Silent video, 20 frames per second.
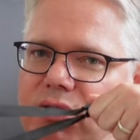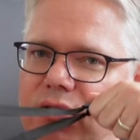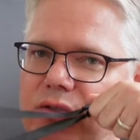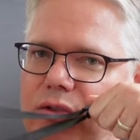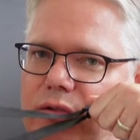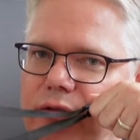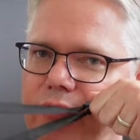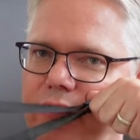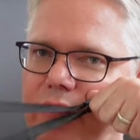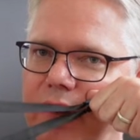on
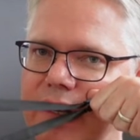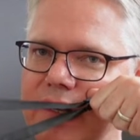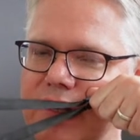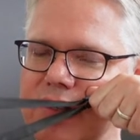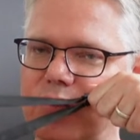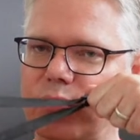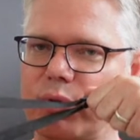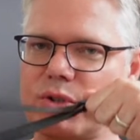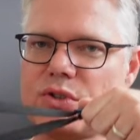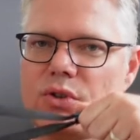your
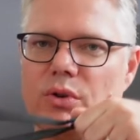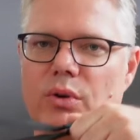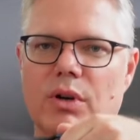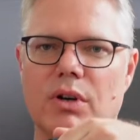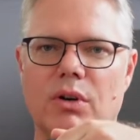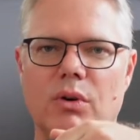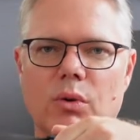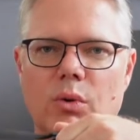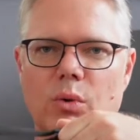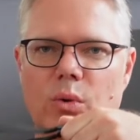face which you
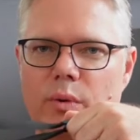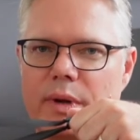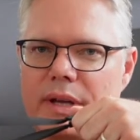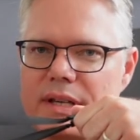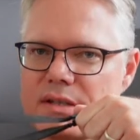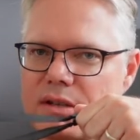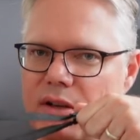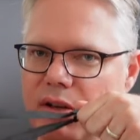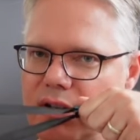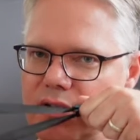are
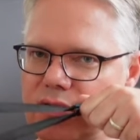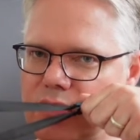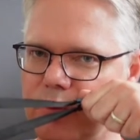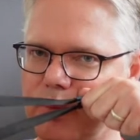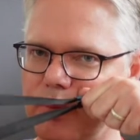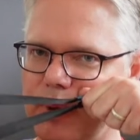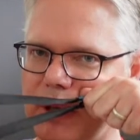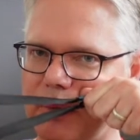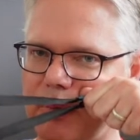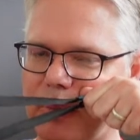always going to
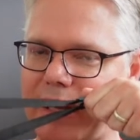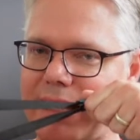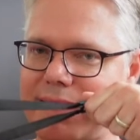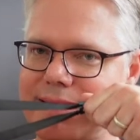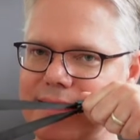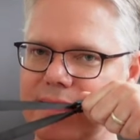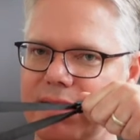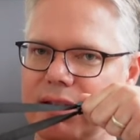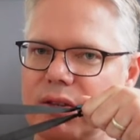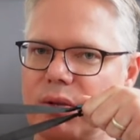be
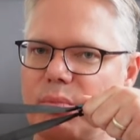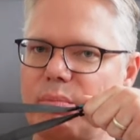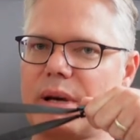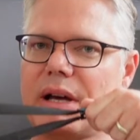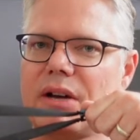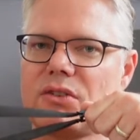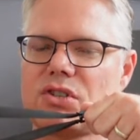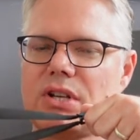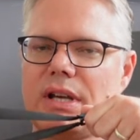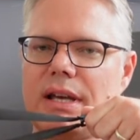placing the
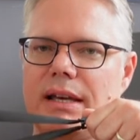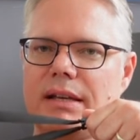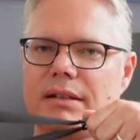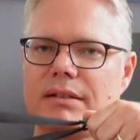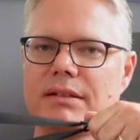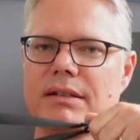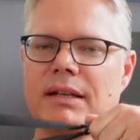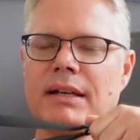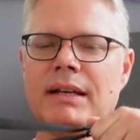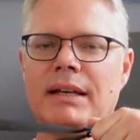pouch hand.
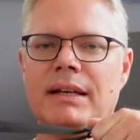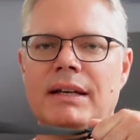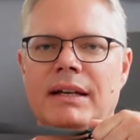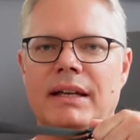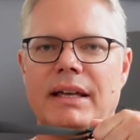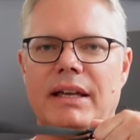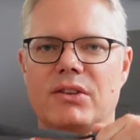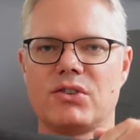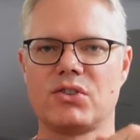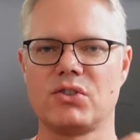
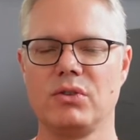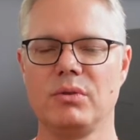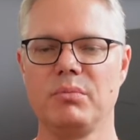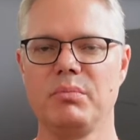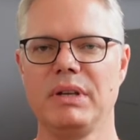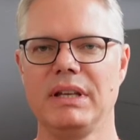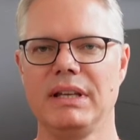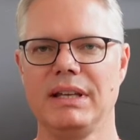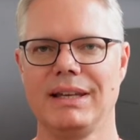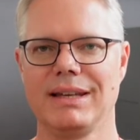It should
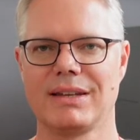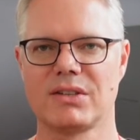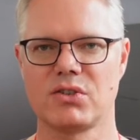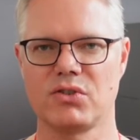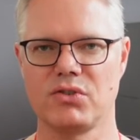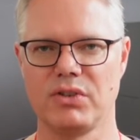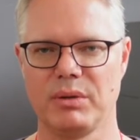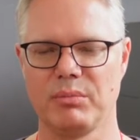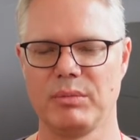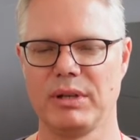be
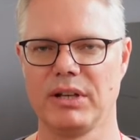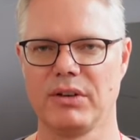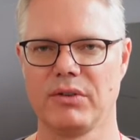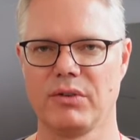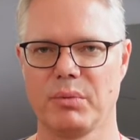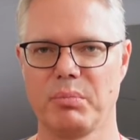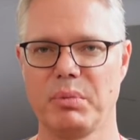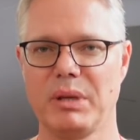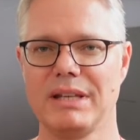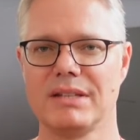extremely
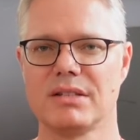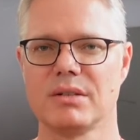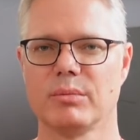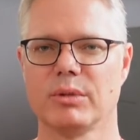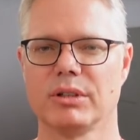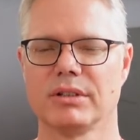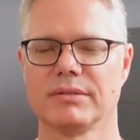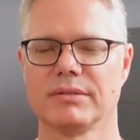repeatable.